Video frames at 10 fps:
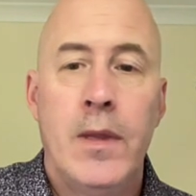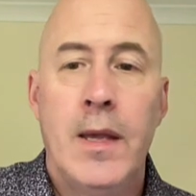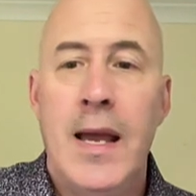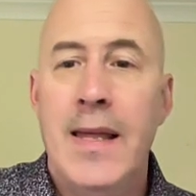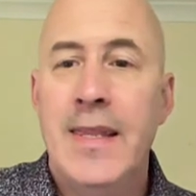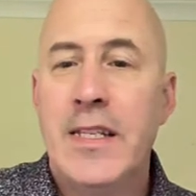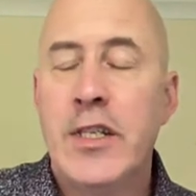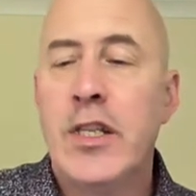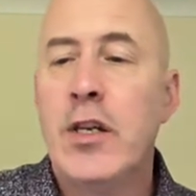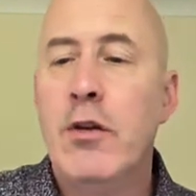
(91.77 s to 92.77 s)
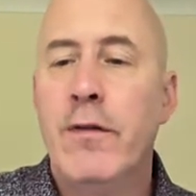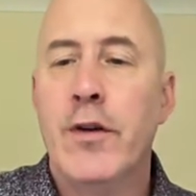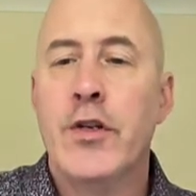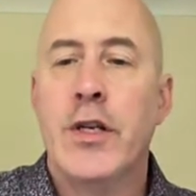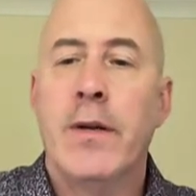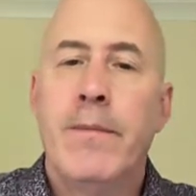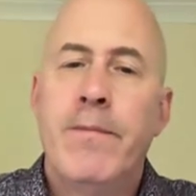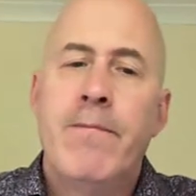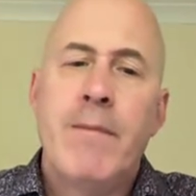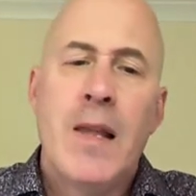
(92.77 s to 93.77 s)
And this is the new version.
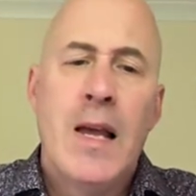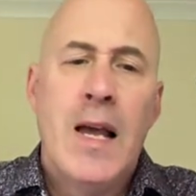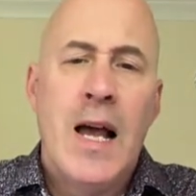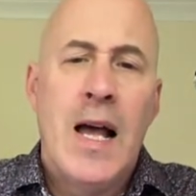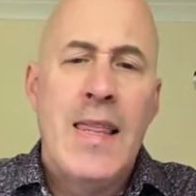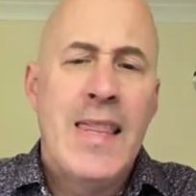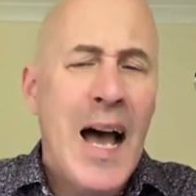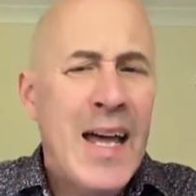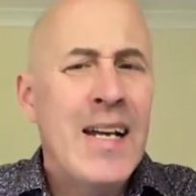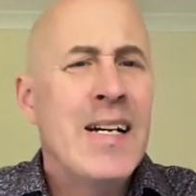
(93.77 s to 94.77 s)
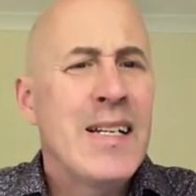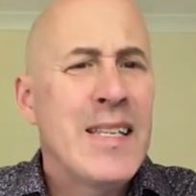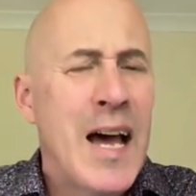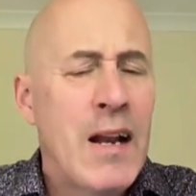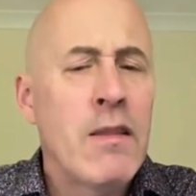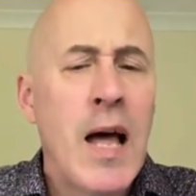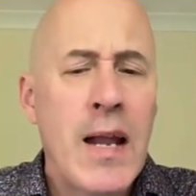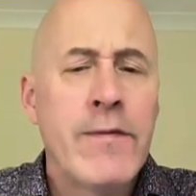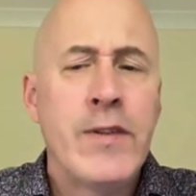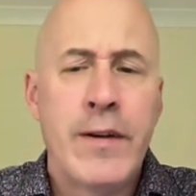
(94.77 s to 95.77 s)
Not a
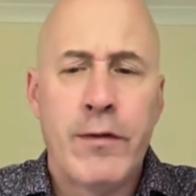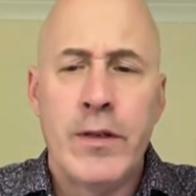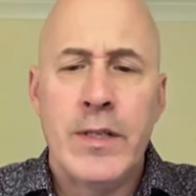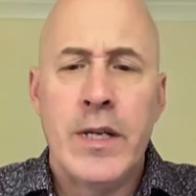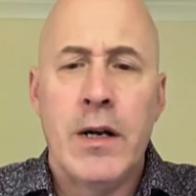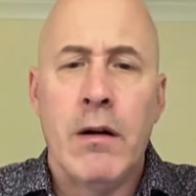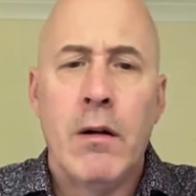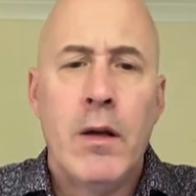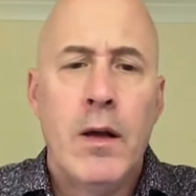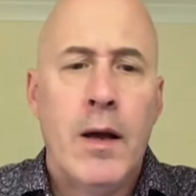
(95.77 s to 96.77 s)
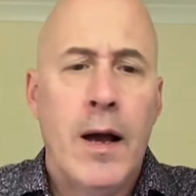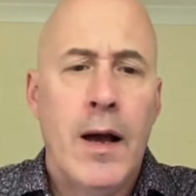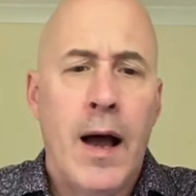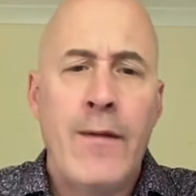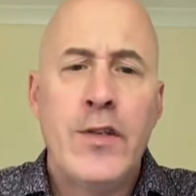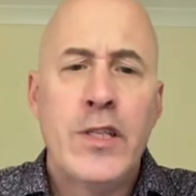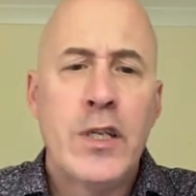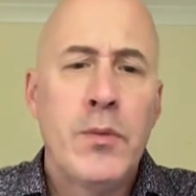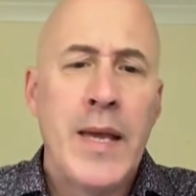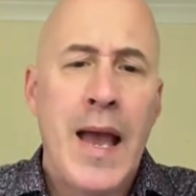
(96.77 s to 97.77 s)
lot of difference here.
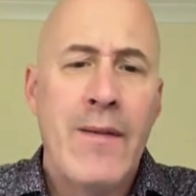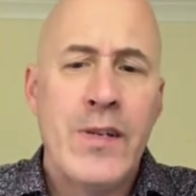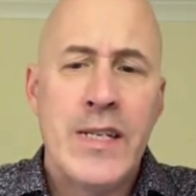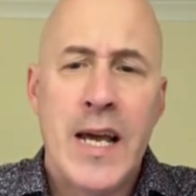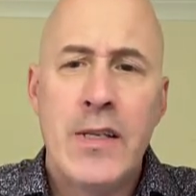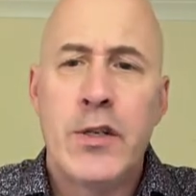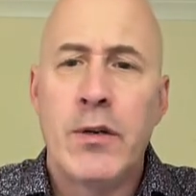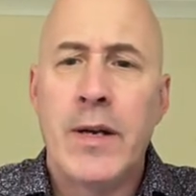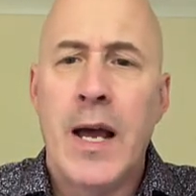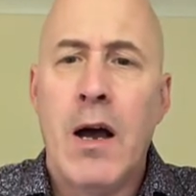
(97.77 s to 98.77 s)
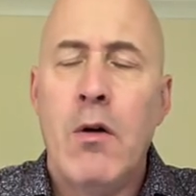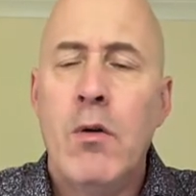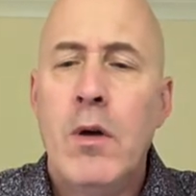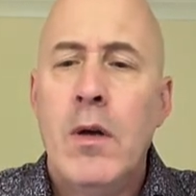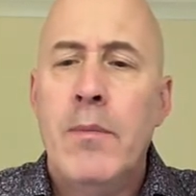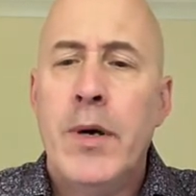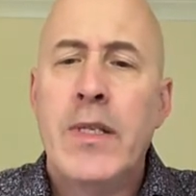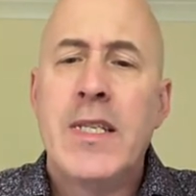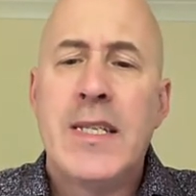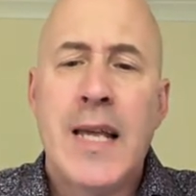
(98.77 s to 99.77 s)
Obviously, we have a desert now, but
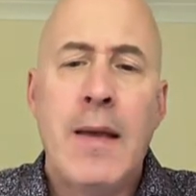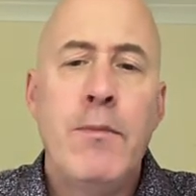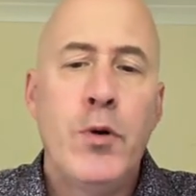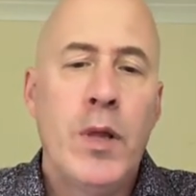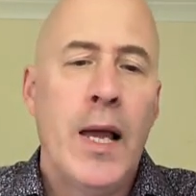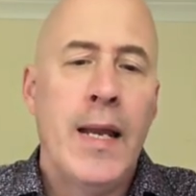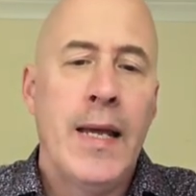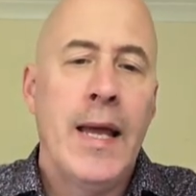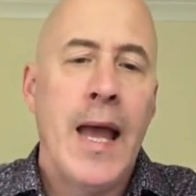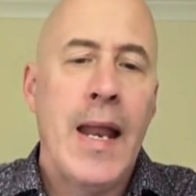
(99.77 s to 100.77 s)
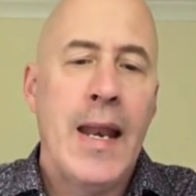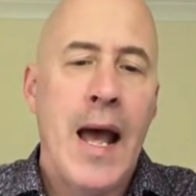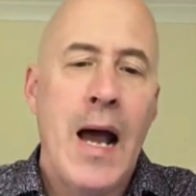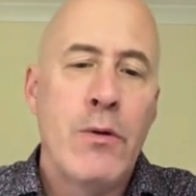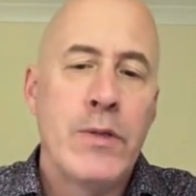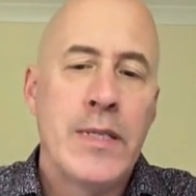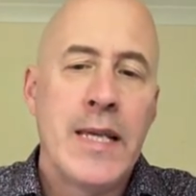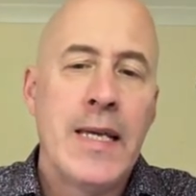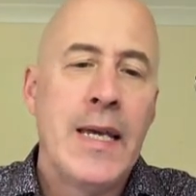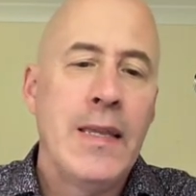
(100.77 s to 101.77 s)
it's the same mood lighting. And I was
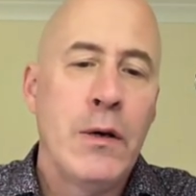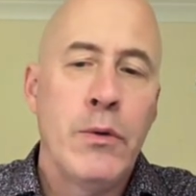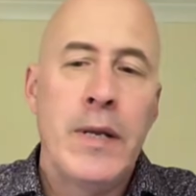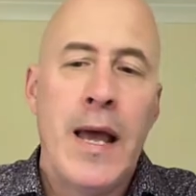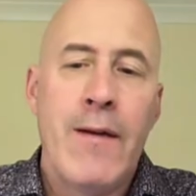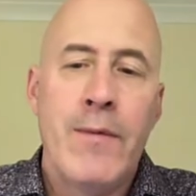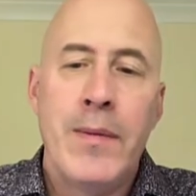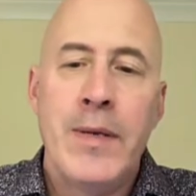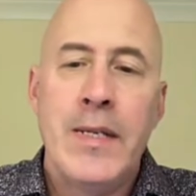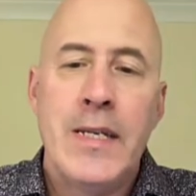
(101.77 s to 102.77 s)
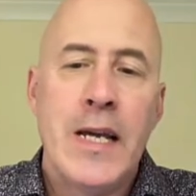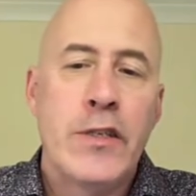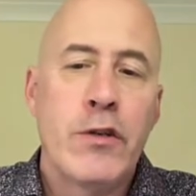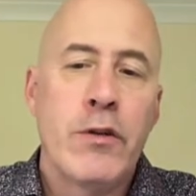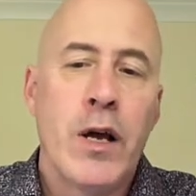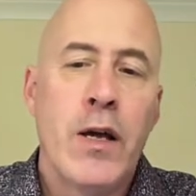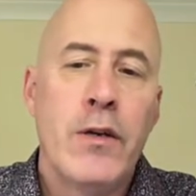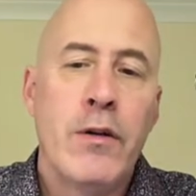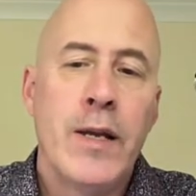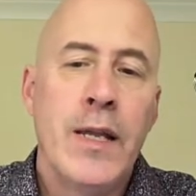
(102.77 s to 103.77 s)
thinking that we'd have maybe desert
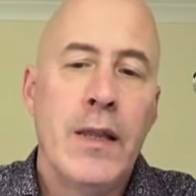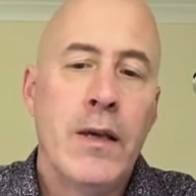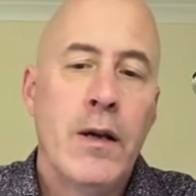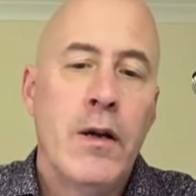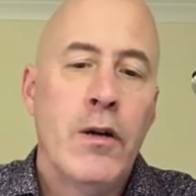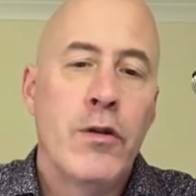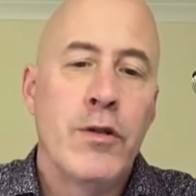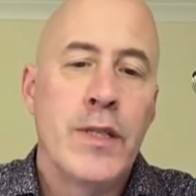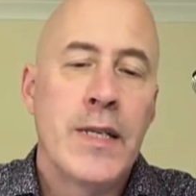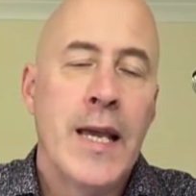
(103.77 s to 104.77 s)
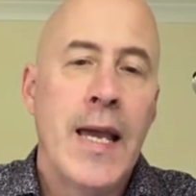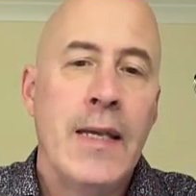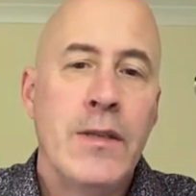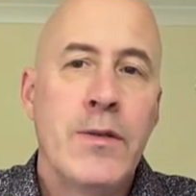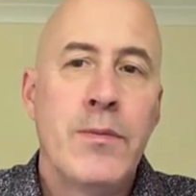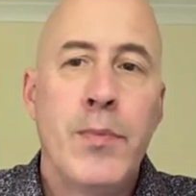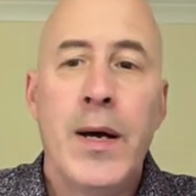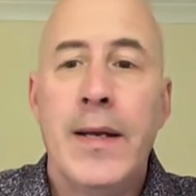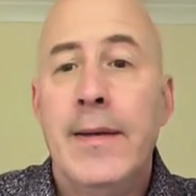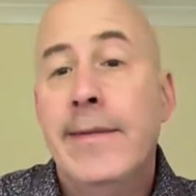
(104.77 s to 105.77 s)
underneath her skates. But,